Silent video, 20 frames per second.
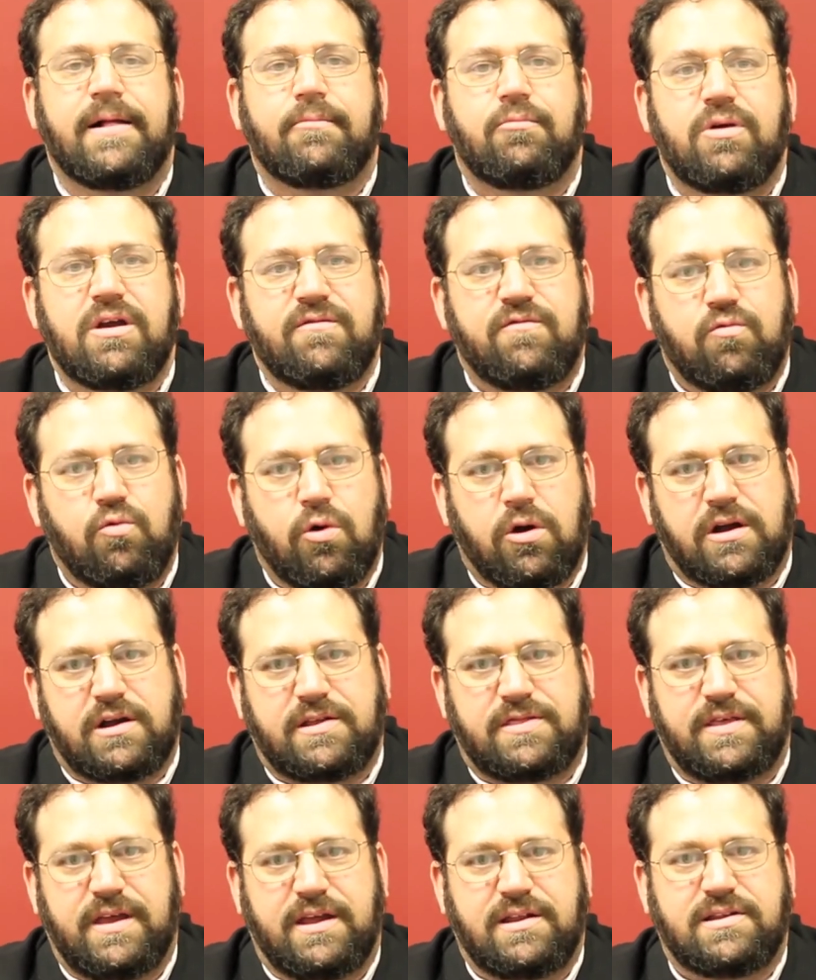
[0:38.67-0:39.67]
We've
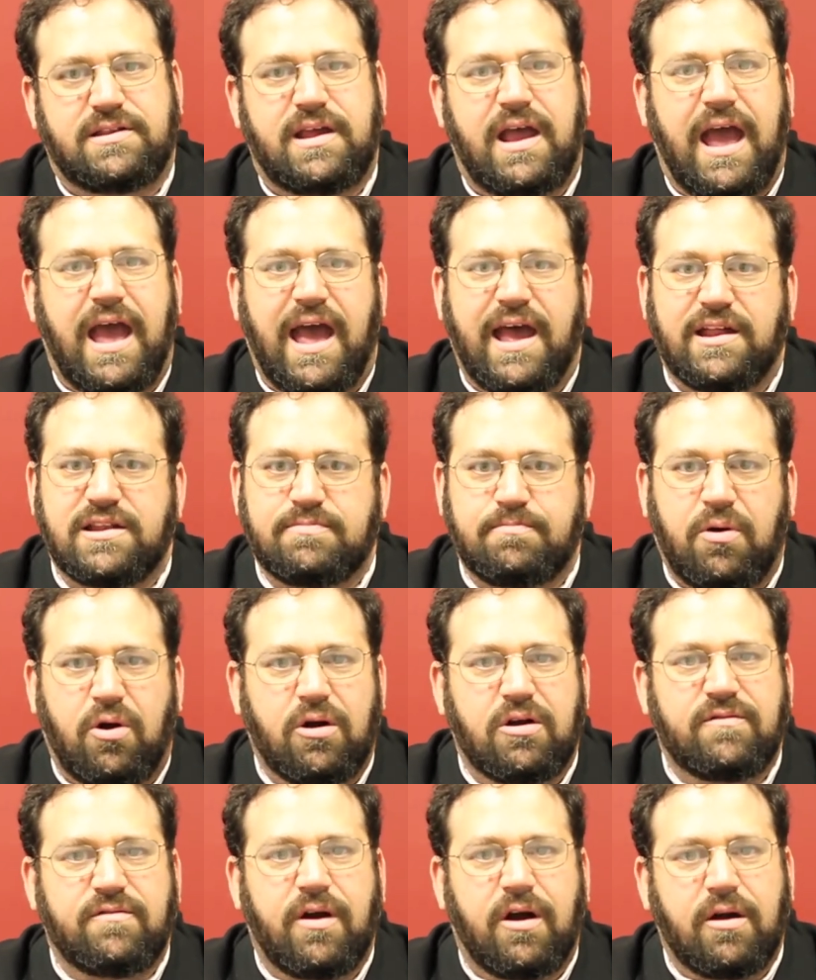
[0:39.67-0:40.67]
worked this as
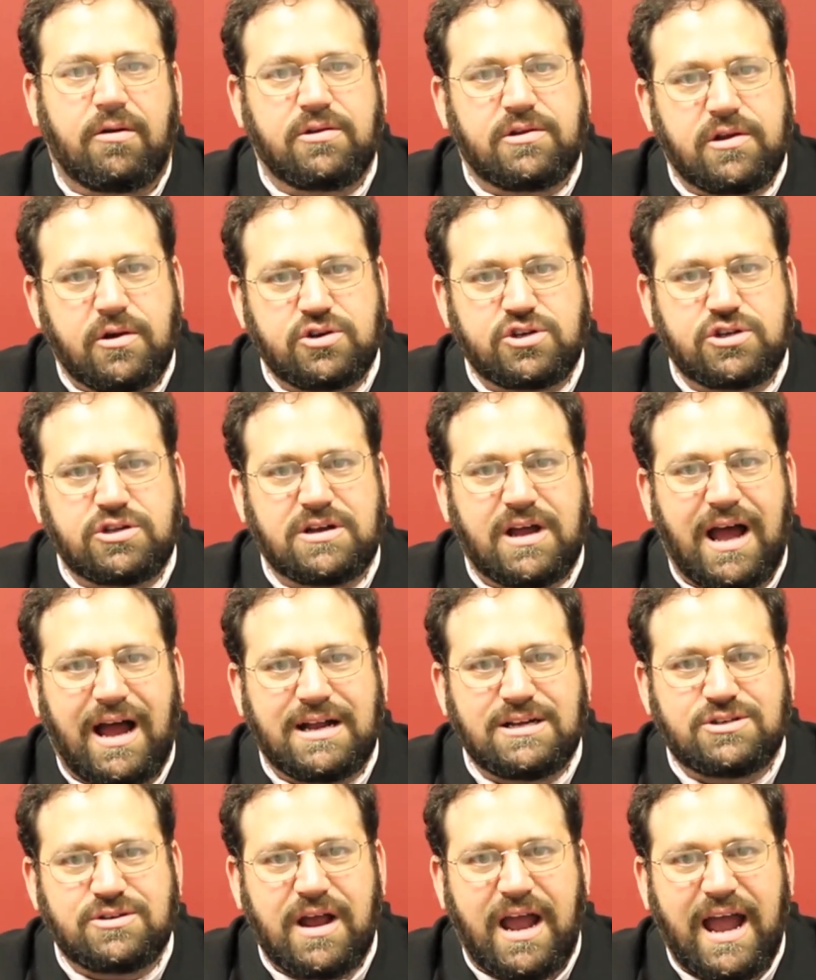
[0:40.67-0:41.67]
part of our social
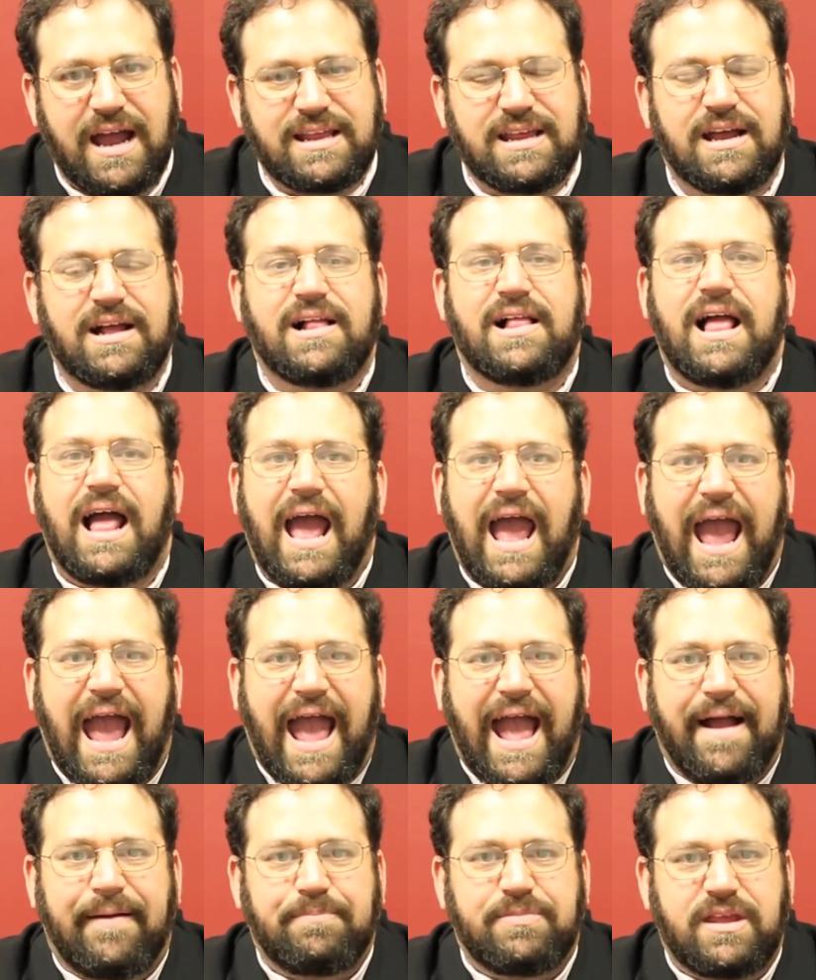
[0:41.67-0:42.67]
contract,
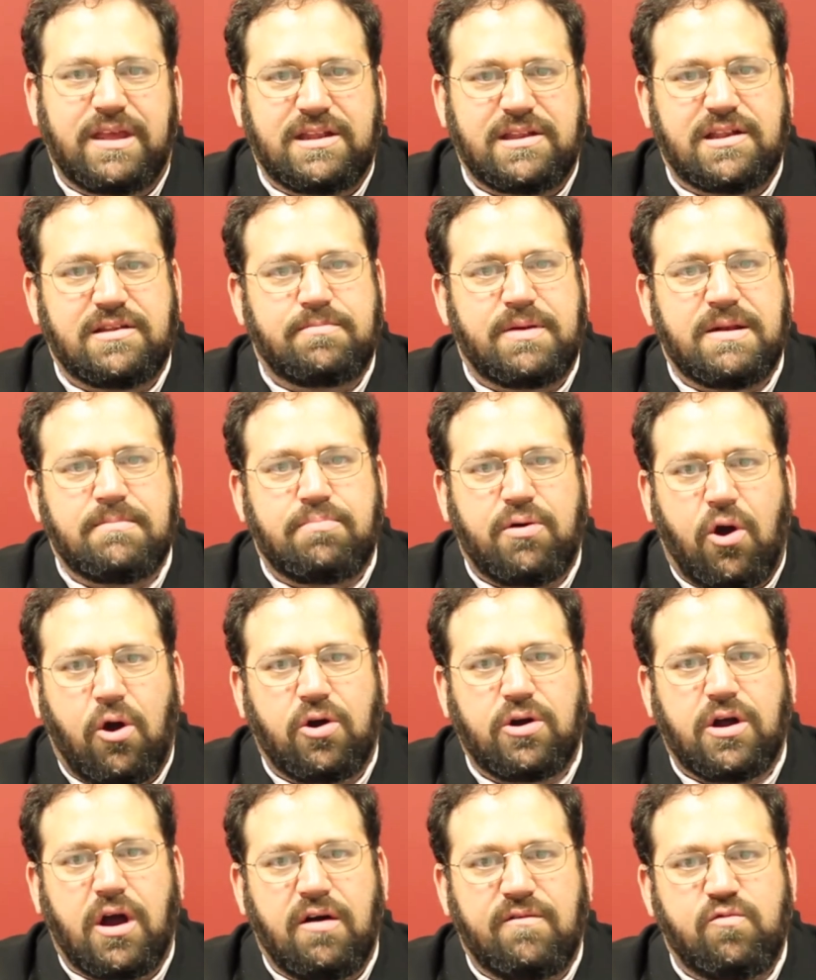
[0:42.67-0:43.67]
and this has been
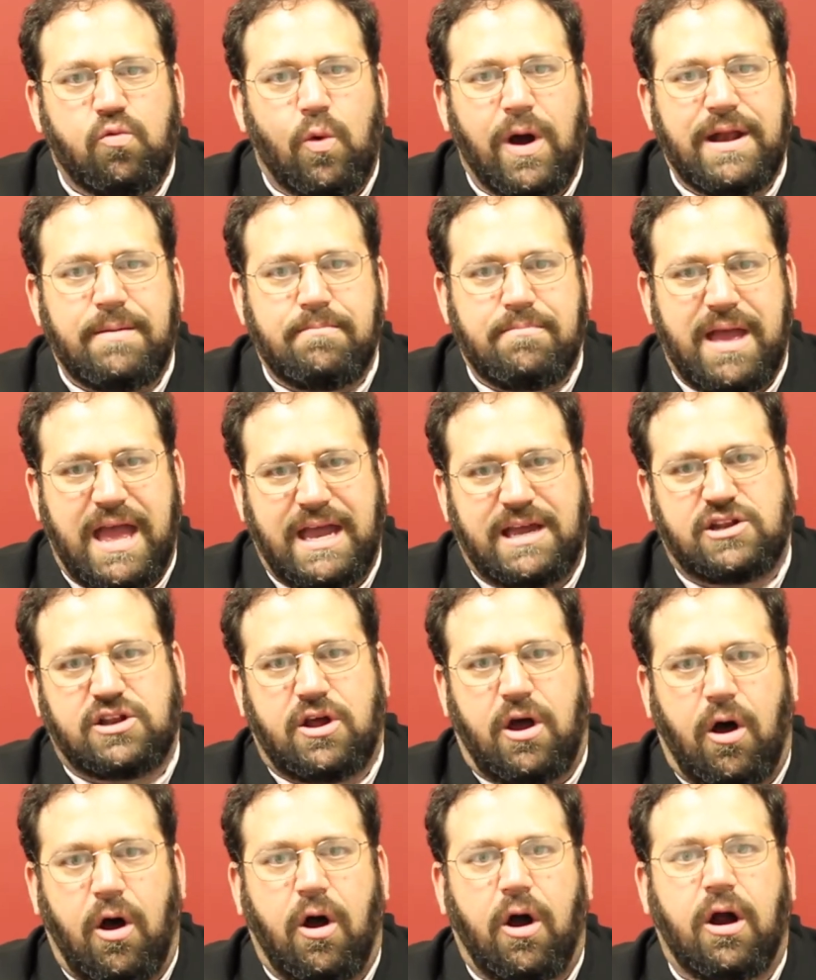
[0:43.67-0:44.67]
part of what makes
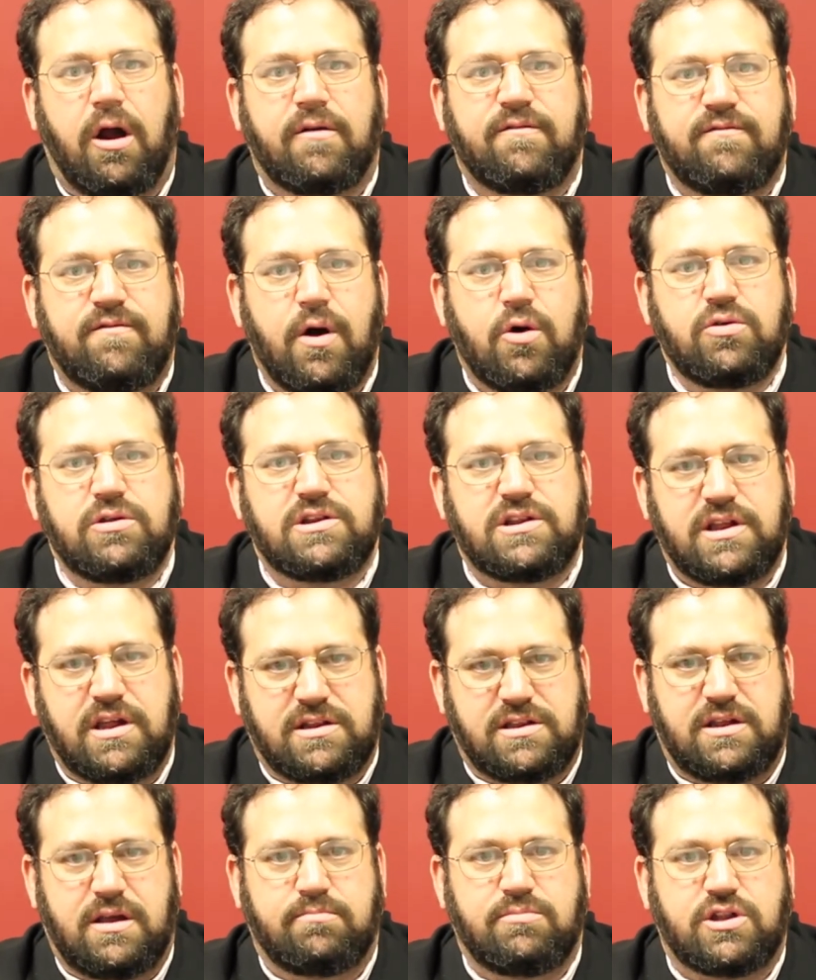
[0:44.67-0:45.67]
our phone
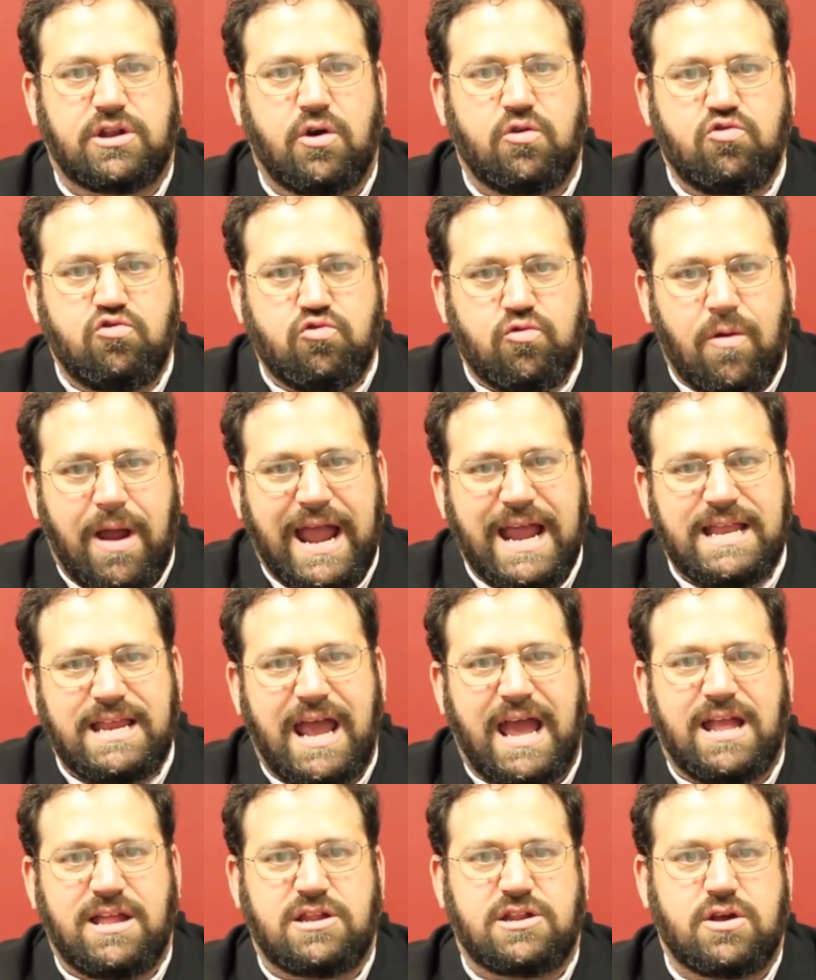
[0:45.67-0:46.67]
system so
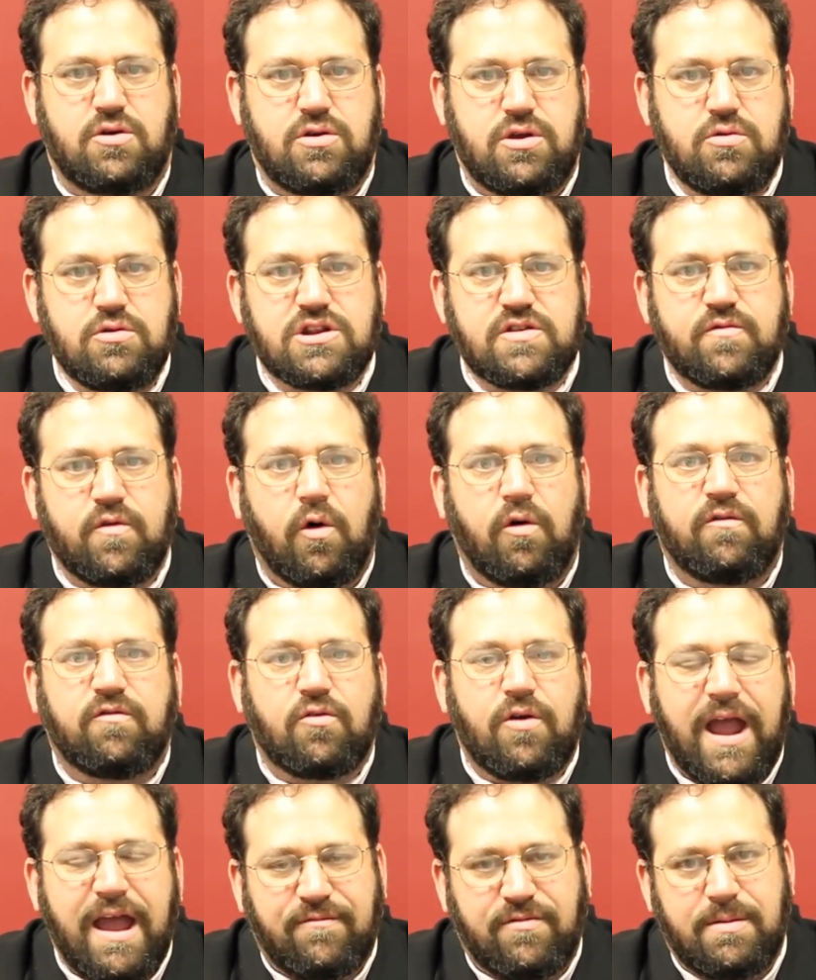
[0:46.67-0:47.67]
great and so useful
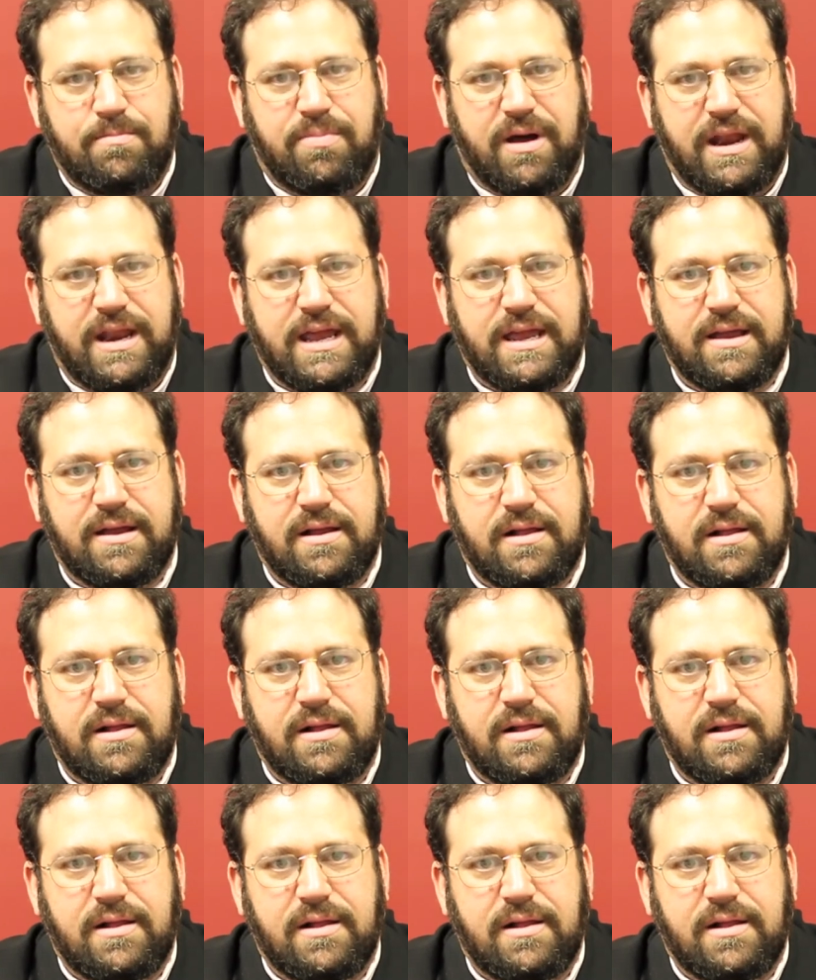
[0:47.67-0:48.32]
for everybody.